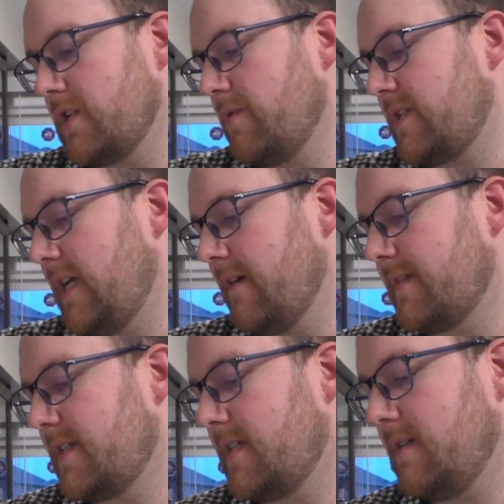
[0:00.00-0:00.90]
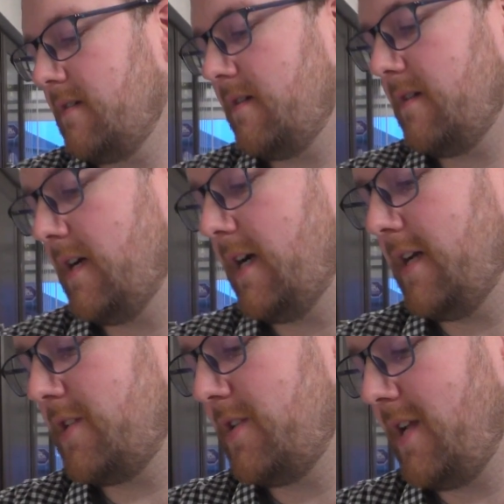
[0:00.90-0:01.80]
those gifts
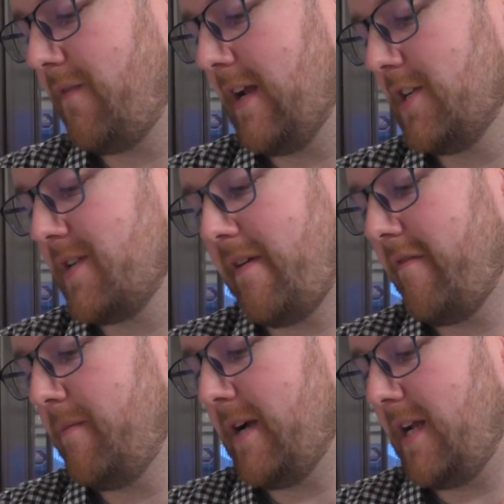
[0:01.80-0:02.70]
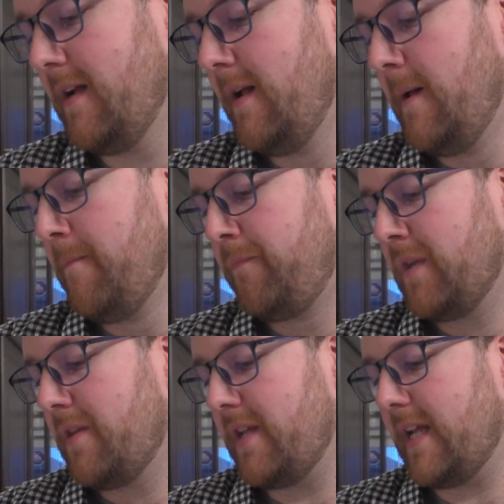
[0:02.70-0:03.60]
to the advantage of everybody.
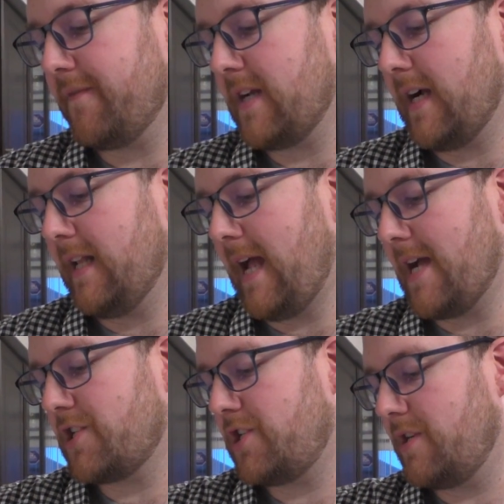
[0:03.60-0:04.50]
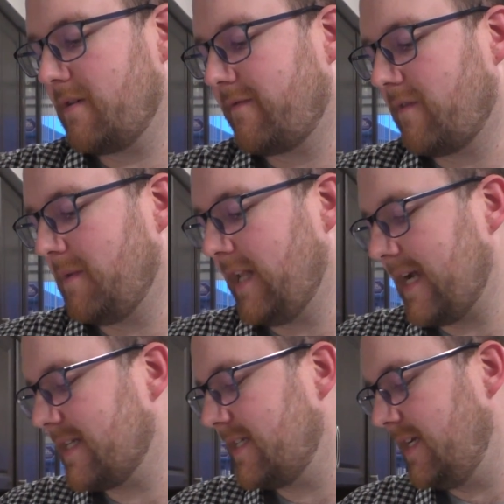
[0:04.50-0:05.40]
The gift I got last year from
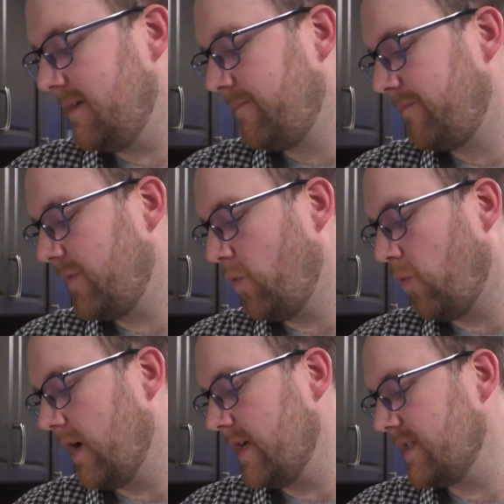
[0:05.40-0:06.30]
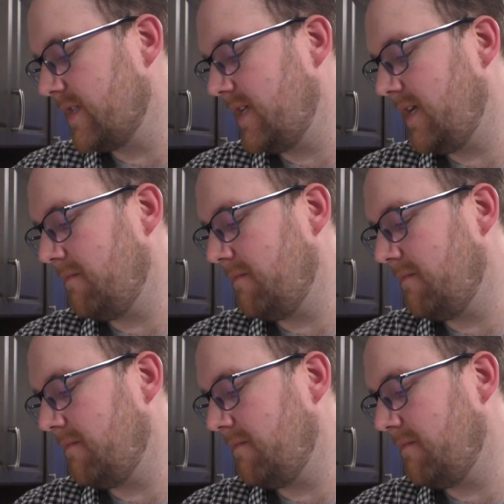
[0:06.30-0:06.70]
Alexi was the